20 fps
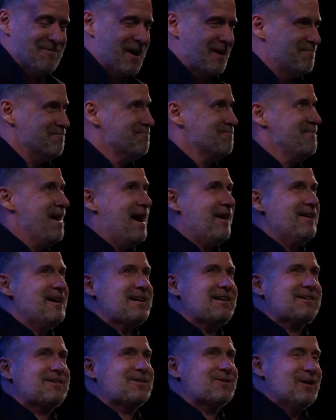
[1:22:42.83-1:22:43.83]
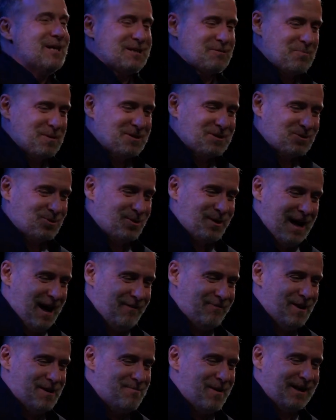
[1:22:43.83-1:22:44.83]
A Merry Christmas to
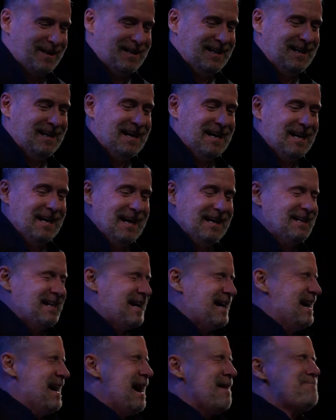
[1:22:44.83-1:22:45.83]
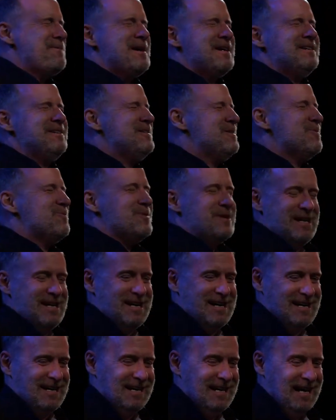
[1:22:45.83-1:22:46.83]
everybody and a Happy New
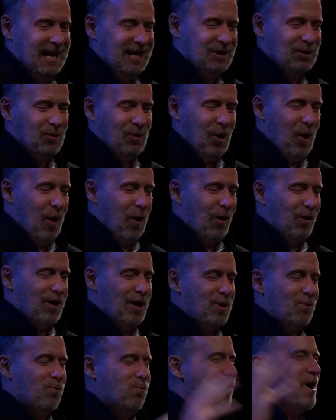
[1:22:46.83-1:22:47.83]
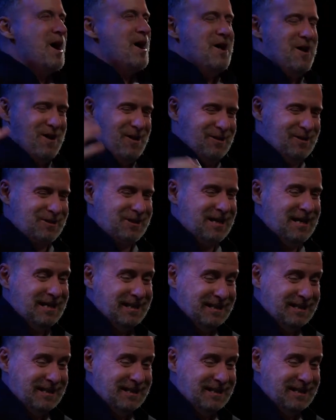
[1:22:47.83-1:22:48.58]
Year to all the world.